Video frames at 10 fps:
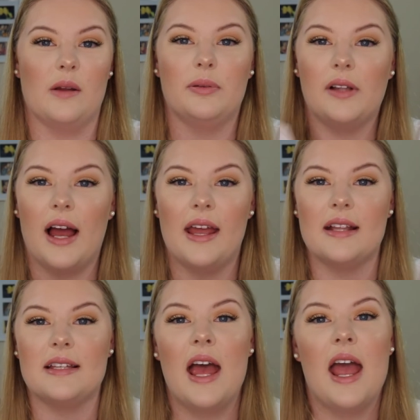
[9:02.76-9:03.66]
apply
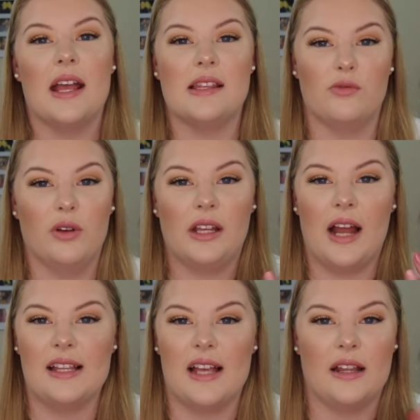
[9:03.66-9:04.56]
it. It's really
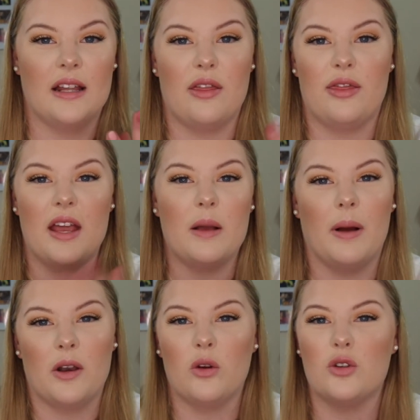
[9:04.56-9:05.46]
nice and thick,
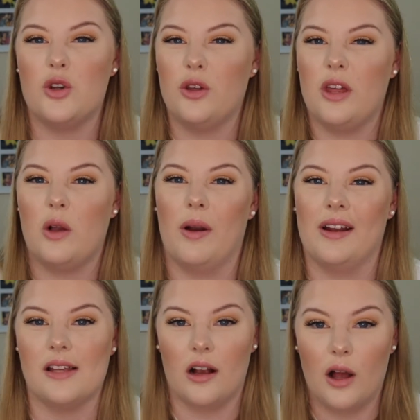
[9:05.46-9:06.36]
but not too thick where
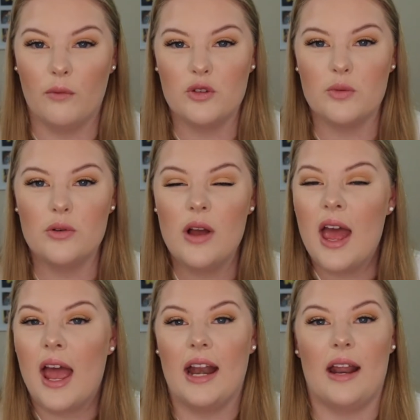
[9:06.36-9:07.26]
it's uncomfortable.
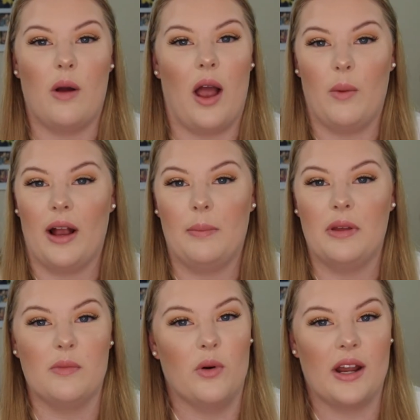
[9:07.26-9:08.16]
And I wake up
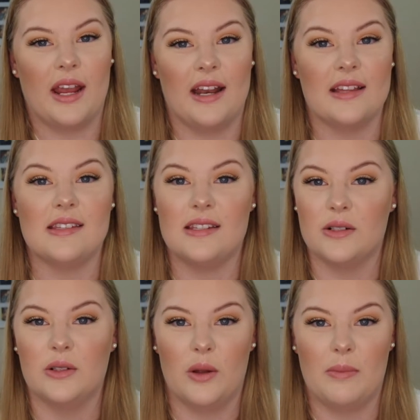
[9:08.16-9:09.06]
in the morning and it's
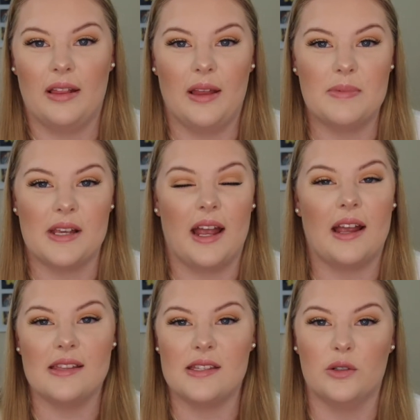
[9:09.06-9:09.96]
still on my lips. Like, I
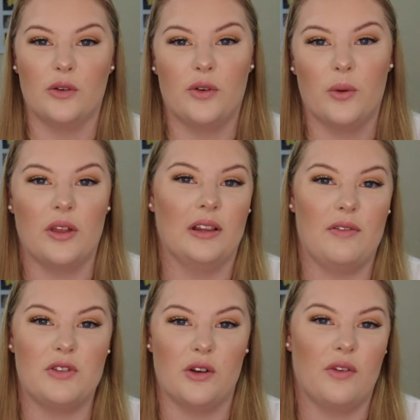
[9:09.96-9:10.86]
can still feel the
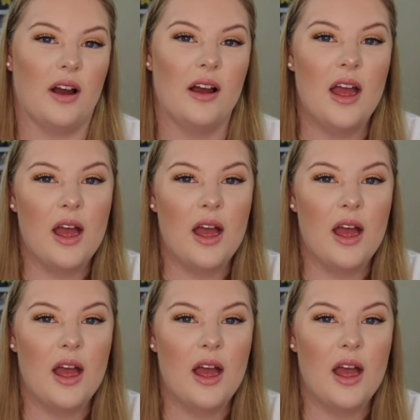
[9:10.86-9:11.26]
leftover,